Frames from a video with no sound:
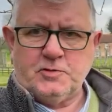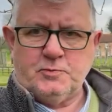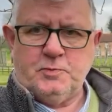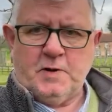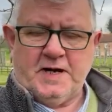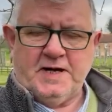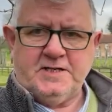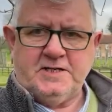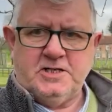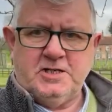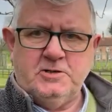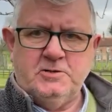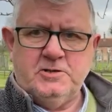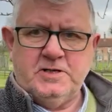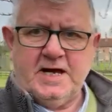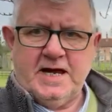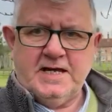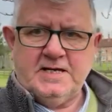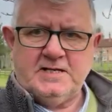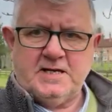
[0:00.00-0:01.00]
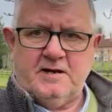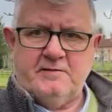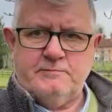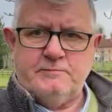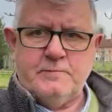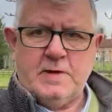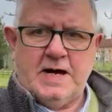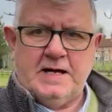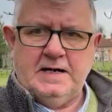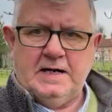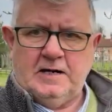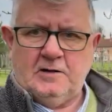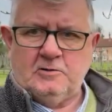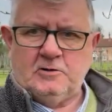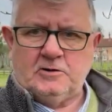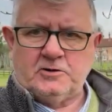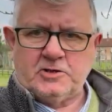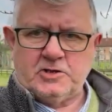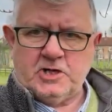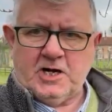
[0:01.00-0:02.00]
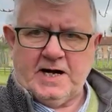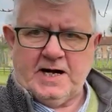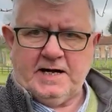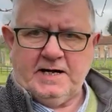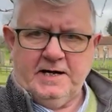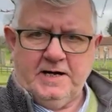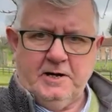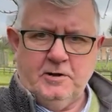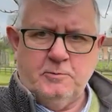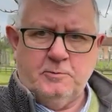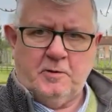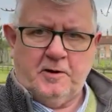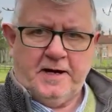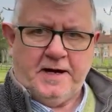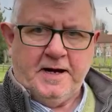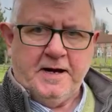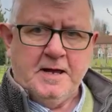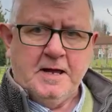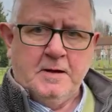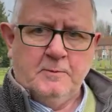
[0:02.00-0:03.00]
by two days of my local track, Newbury.